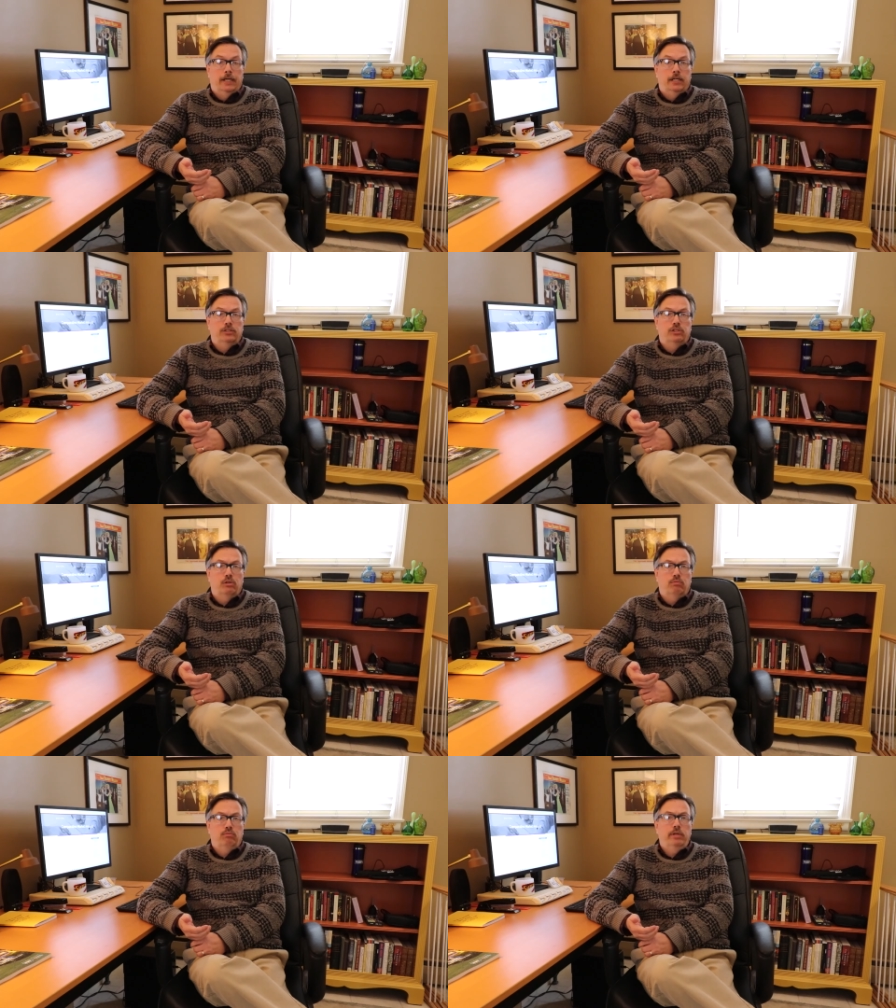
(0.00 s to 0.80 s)

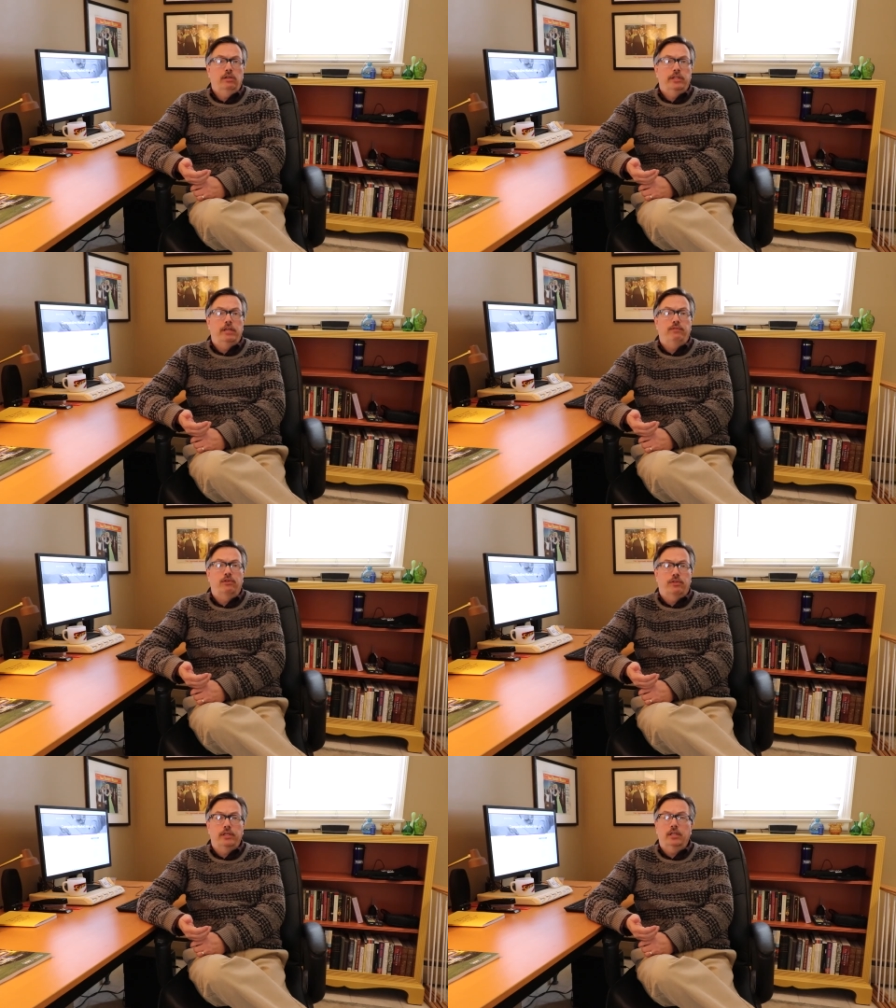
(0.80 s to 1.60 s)
So really, if
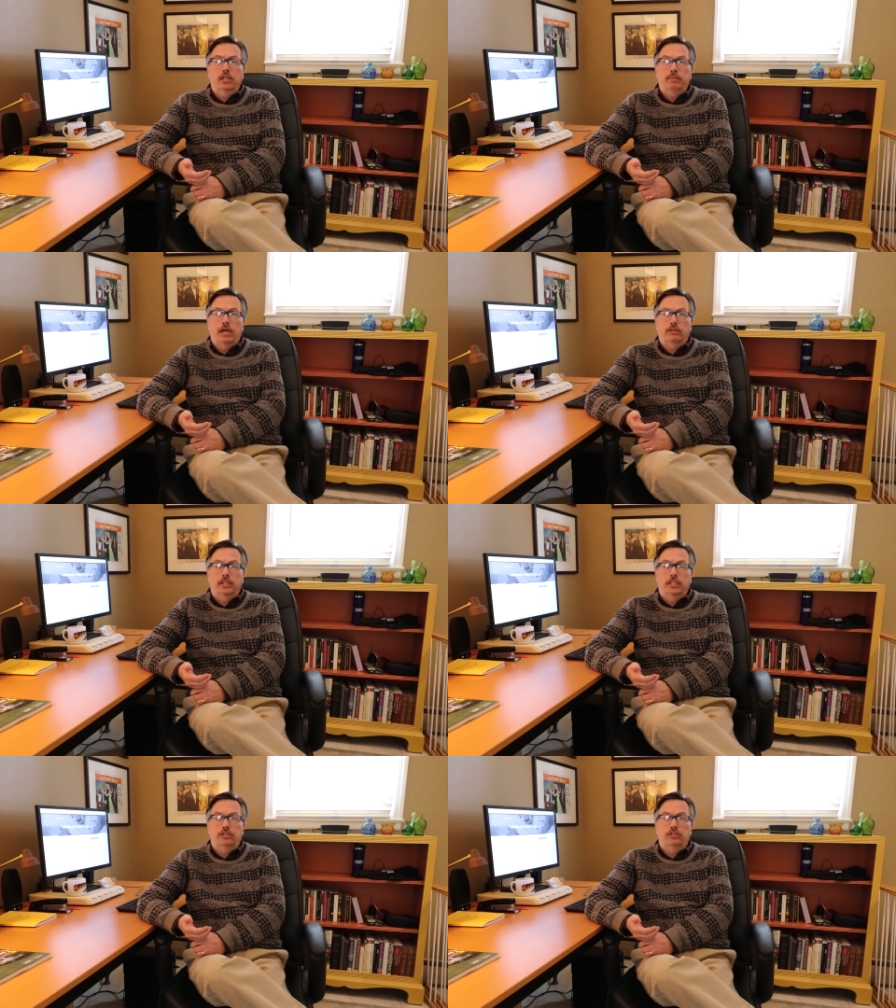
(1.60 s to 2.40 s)
you're thinking about
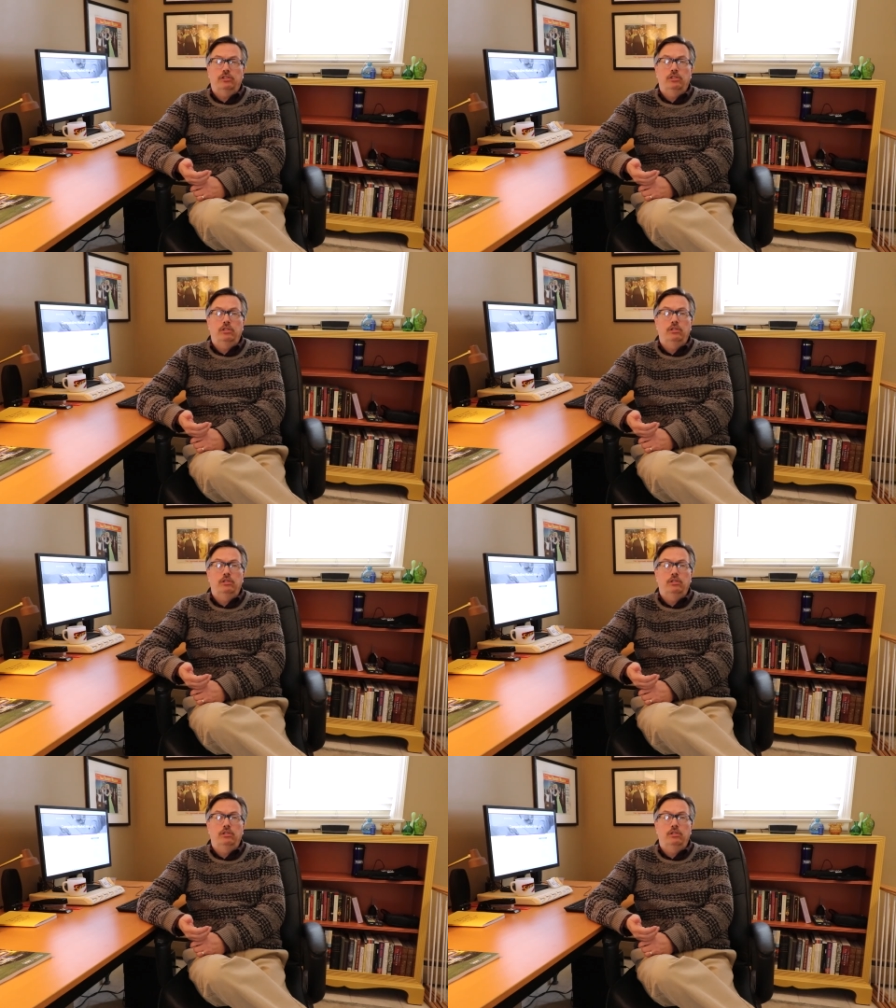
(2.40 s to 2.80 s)
this,